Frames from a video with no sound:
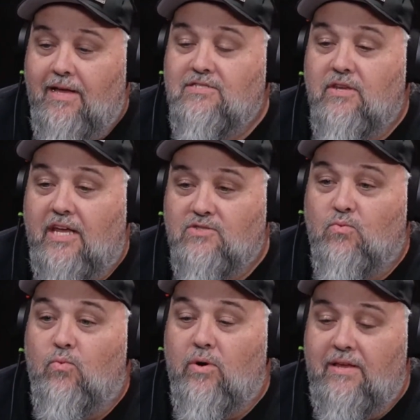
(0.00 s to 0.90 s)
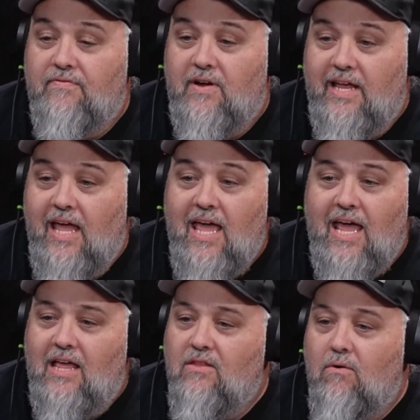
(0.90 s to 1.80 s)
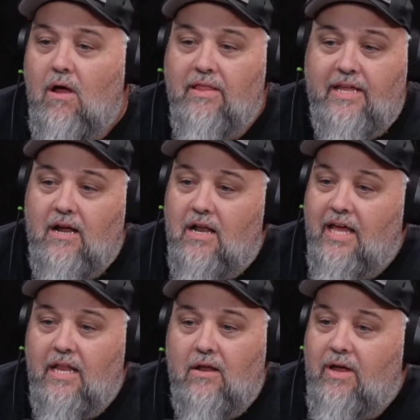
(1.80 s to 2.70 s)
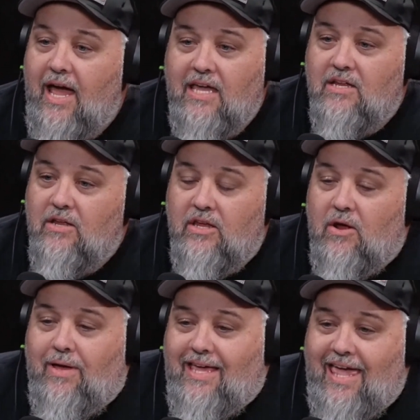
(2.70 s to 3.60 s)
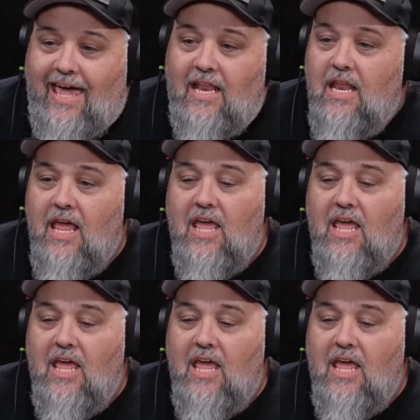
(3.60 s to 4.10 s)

It's really funny, and they're all in on it. Okay, you know he can't.